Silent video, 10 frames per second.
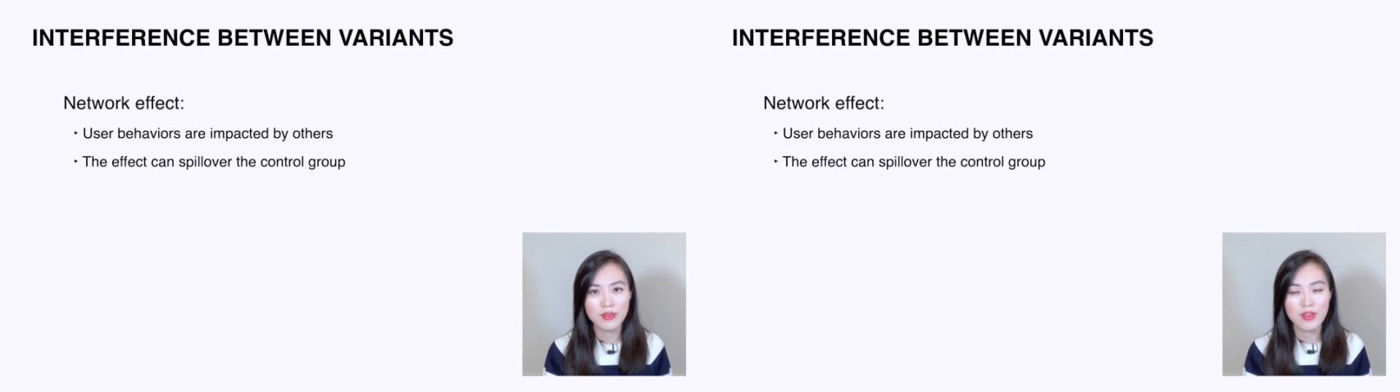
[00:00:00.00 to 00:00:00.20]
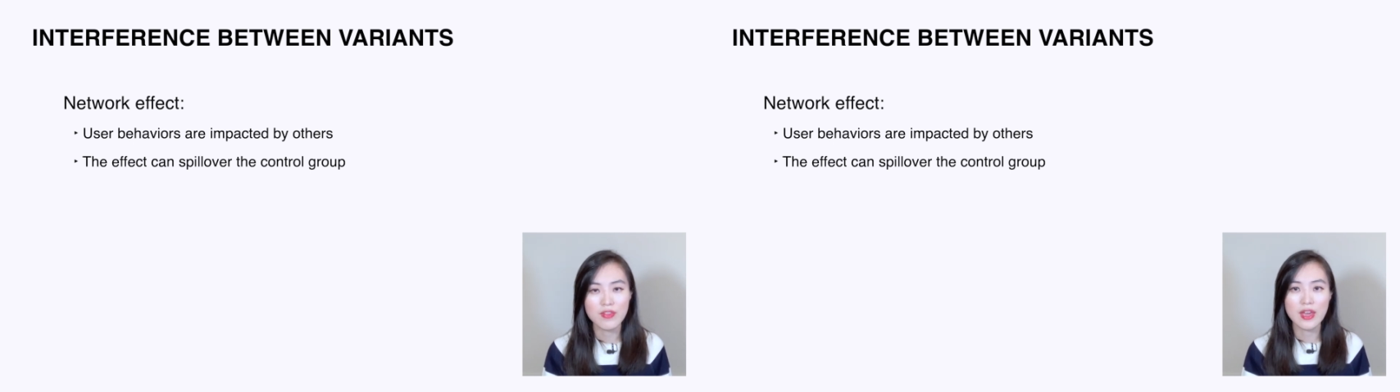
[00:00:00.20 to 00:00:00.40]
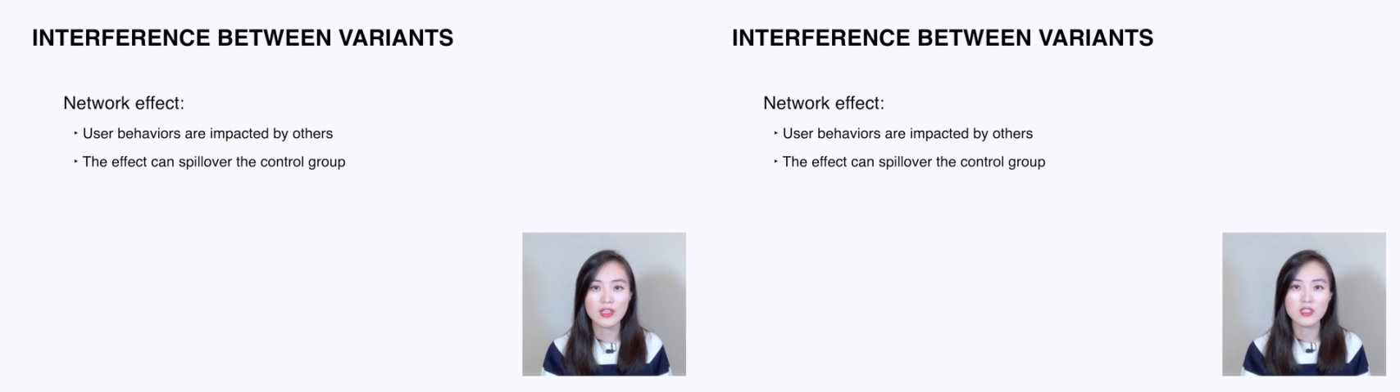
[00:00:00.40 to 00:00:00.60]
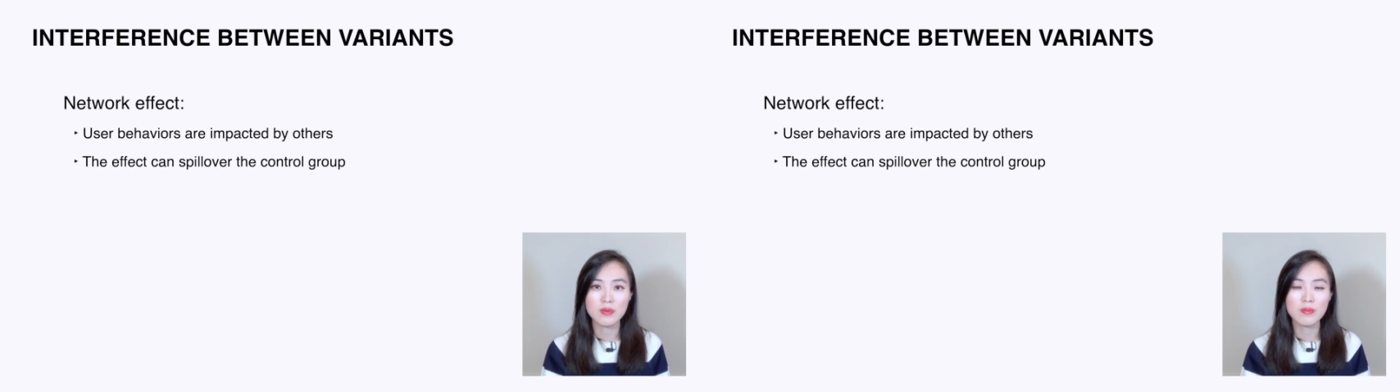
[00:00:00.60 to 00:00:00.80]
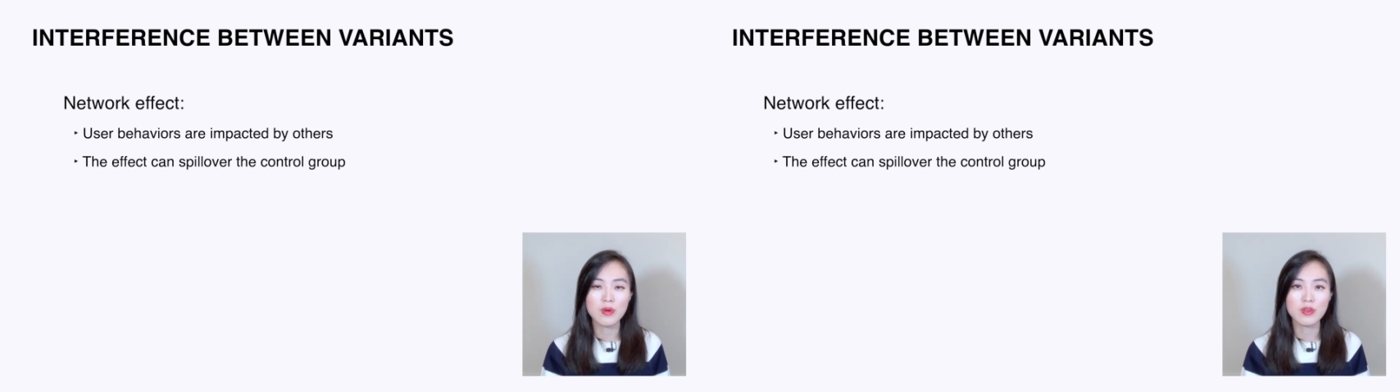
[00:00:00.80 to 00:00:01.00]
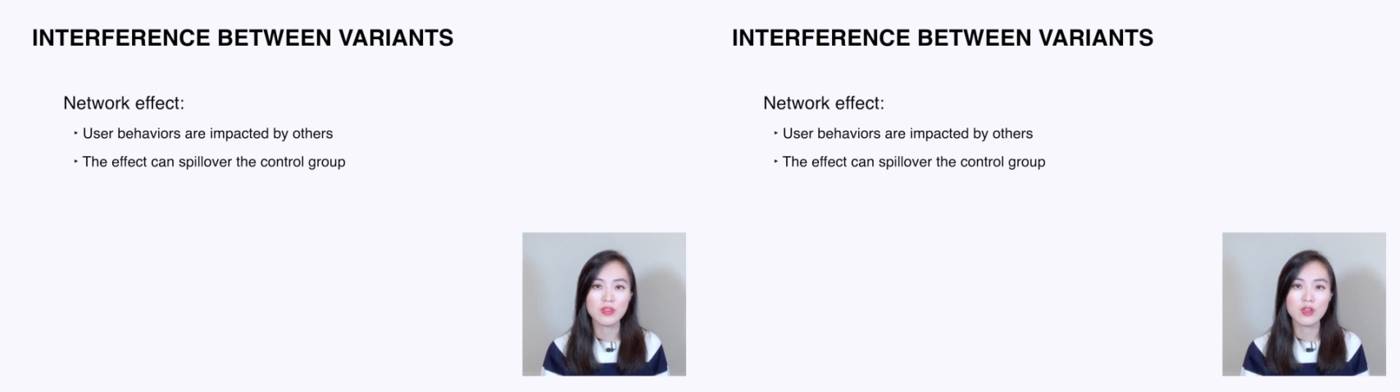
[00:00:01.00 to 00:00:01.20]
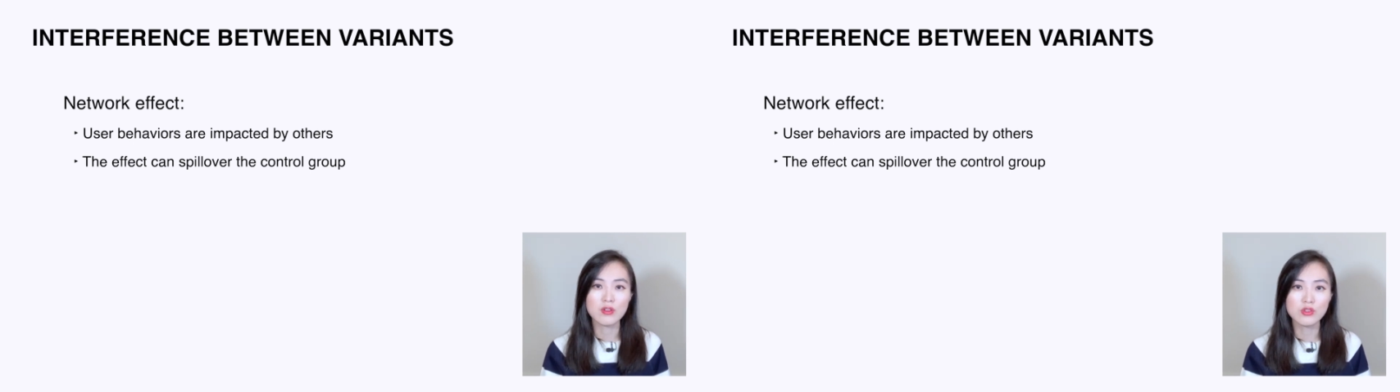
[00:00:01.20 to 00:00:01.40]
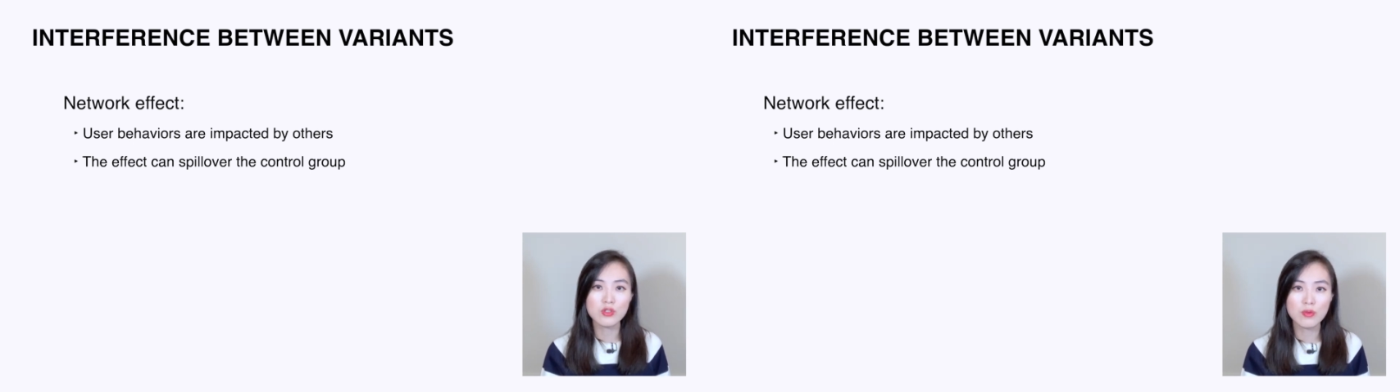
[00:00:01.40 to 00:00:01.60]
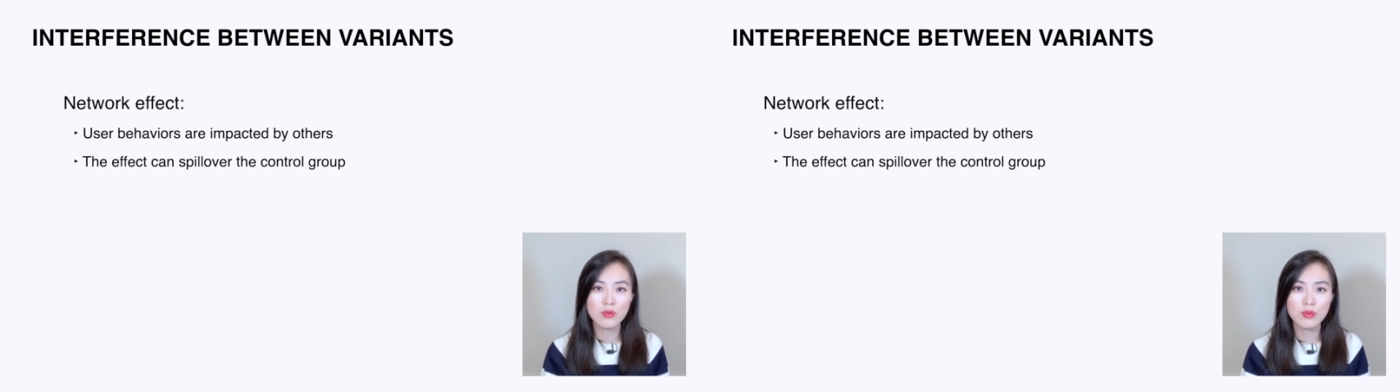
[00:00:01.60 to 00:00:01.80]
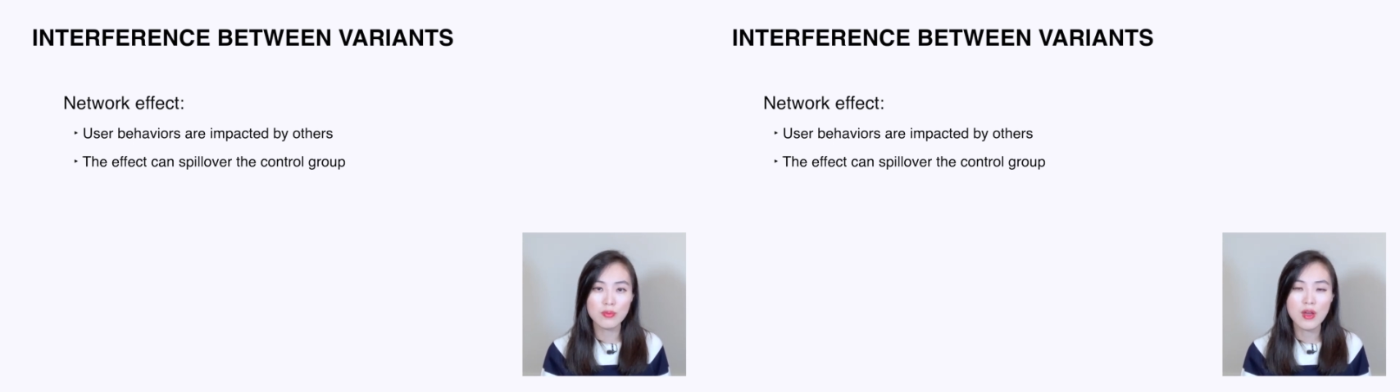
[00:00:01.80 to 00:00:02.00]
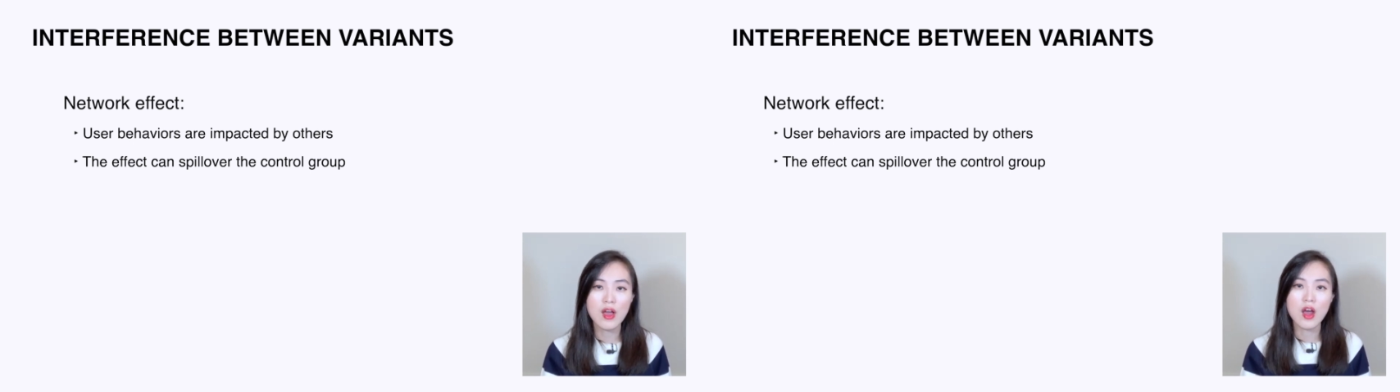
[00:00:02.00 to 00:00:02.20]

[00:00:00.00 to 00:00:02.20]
That is, people in the control group